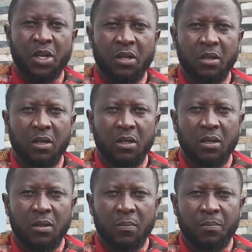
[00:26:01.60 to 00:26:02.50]
money.
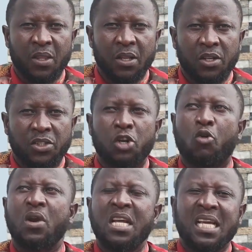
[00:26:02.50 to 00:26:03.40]
She
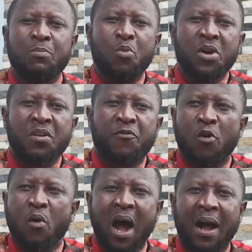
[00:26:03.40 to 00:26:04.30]
collected money
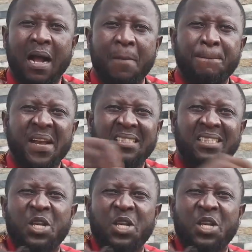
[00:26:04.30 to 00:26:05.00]
for her campaign,